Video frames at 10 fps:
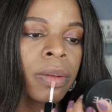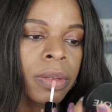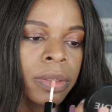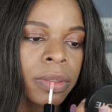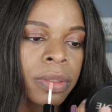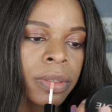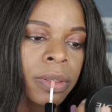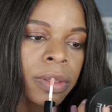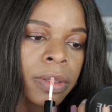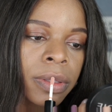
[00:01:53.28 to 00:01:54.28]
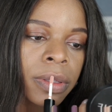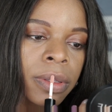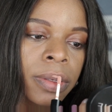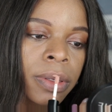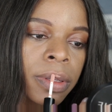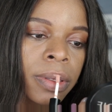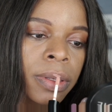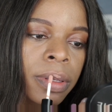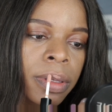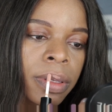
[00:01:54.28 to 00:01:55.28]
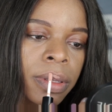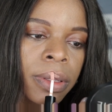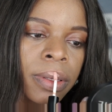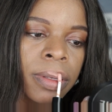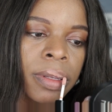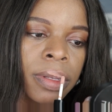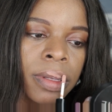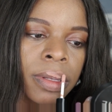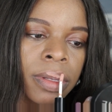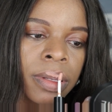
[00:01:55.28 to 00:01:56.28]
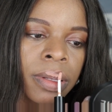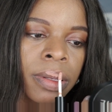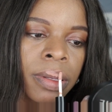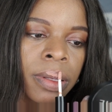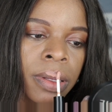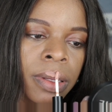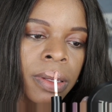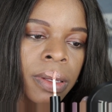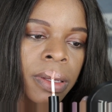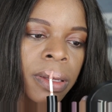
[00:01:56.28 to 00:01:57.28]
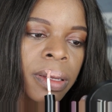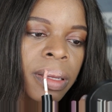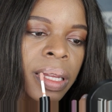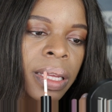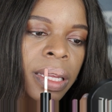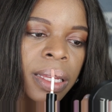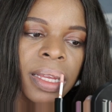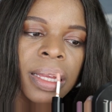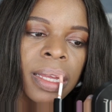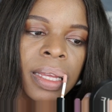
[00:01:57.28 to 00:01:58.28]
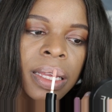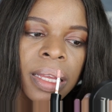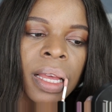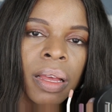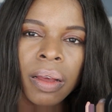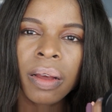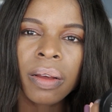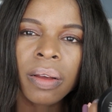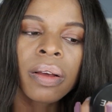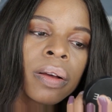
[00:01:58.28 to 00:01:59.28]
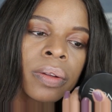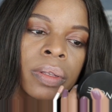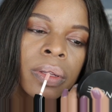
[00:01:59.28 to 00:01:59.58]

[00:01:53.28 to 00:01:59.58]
(no one is talking)